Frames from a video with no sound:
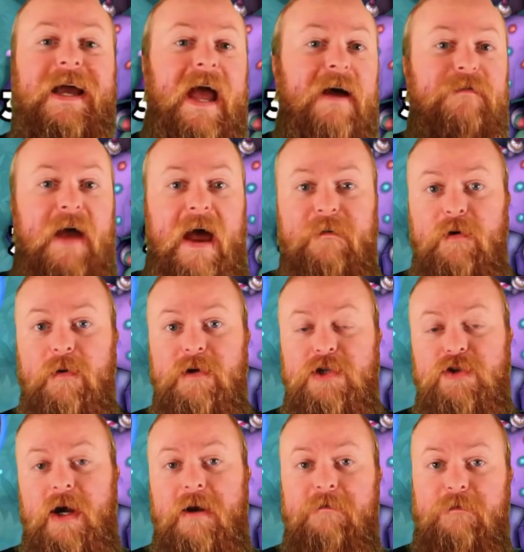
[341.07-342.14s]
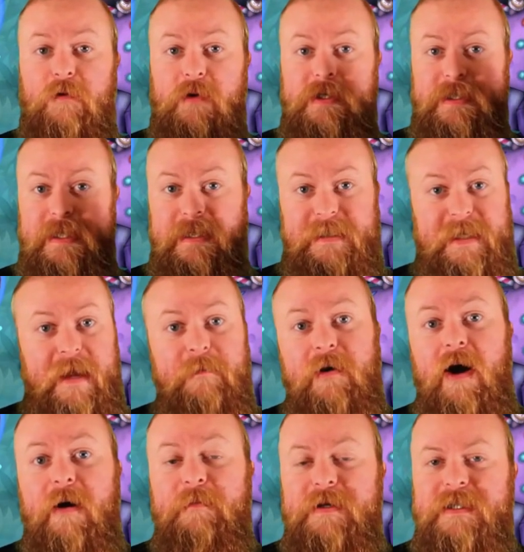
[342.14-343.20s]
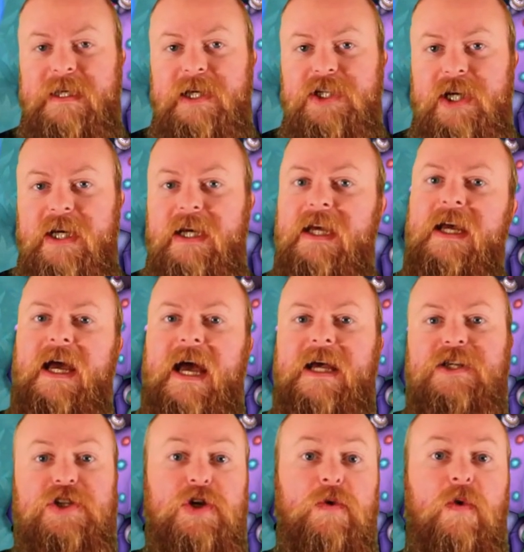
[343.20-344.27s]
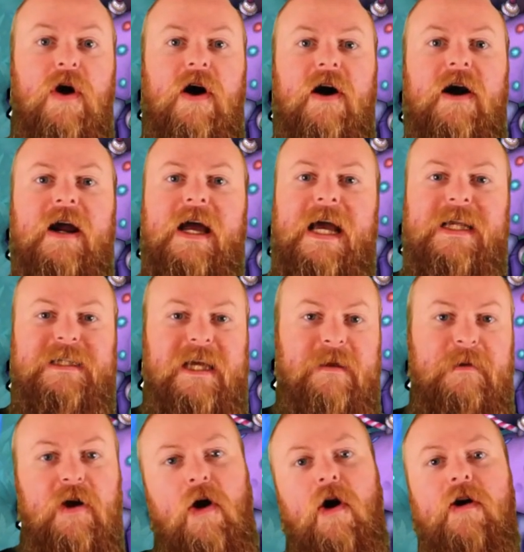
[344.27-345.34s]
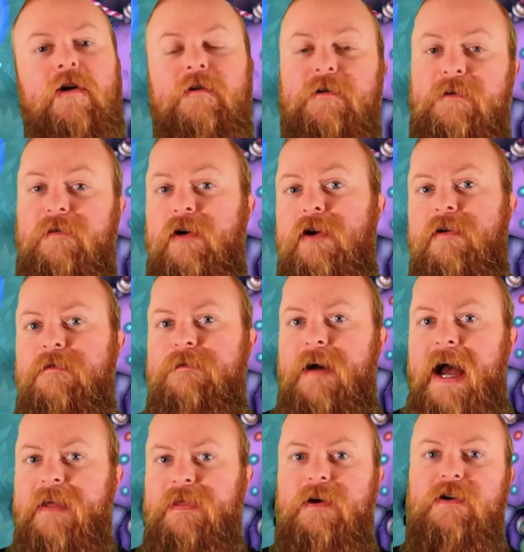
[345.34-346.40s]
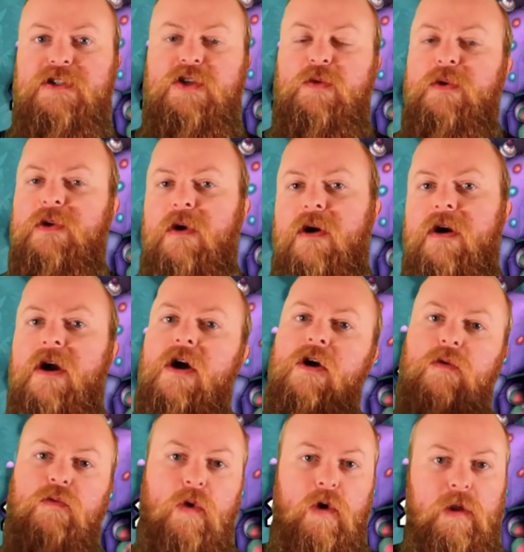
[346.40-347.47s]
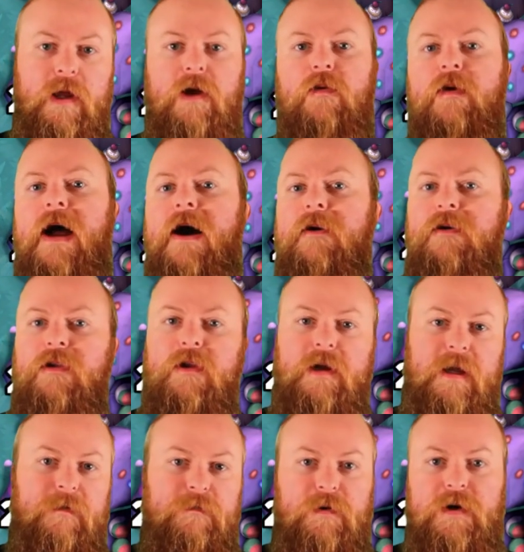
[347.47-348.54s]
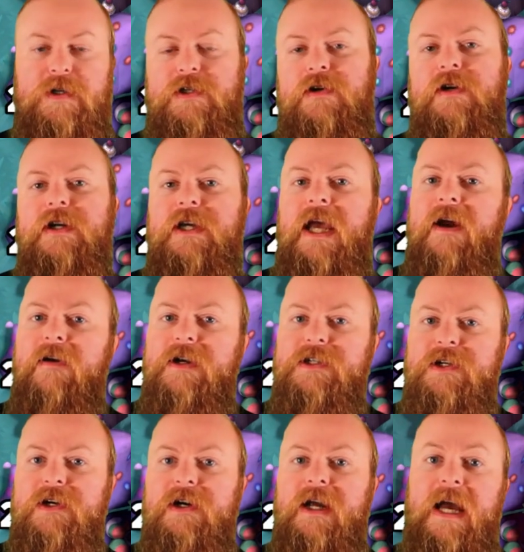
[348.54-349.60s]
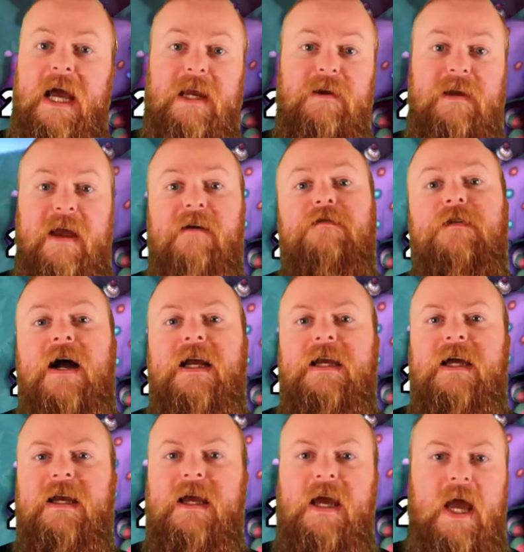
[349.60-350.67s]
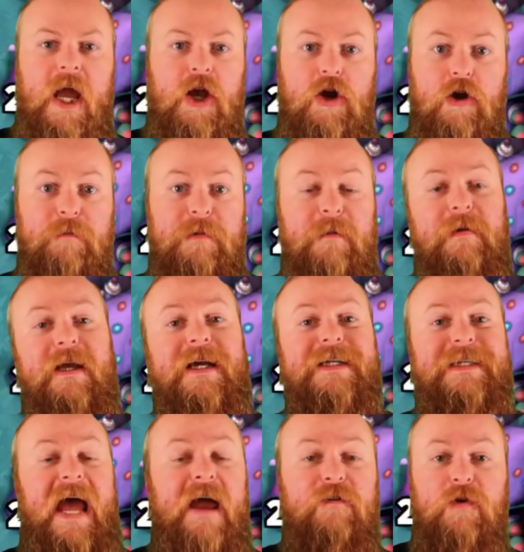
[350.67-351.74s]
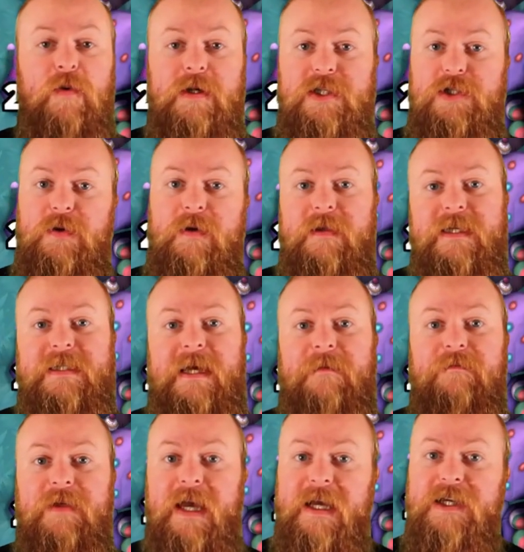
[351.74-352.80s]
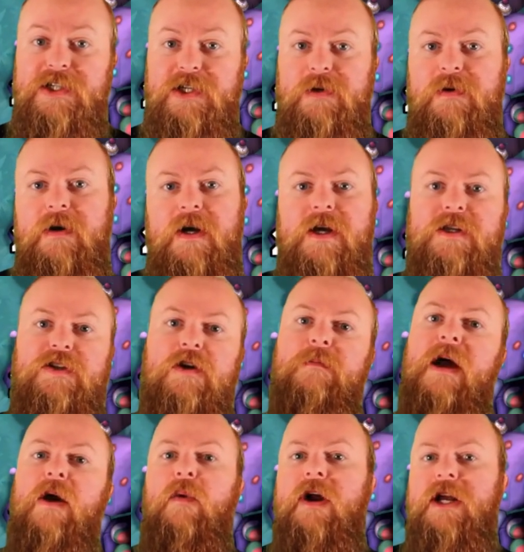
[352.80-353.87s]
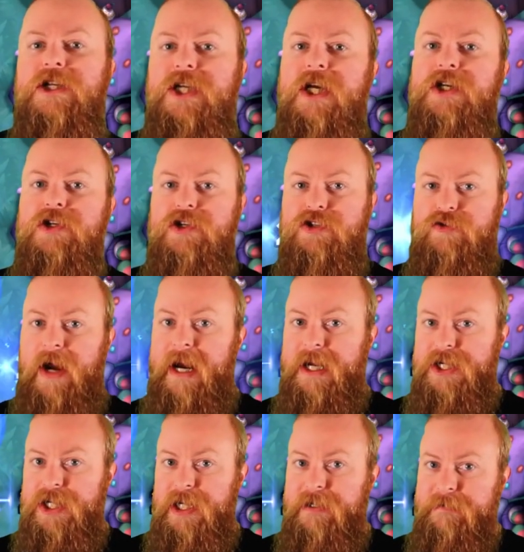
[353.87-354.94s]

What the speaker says: If everyone's trying to force the same composition as you are, it's going to be harder for you to find those. So when you are rolling around looking for a certain character and you can't find it, it could be because everyone's doing the same thing as you, so you might want to change your strategy.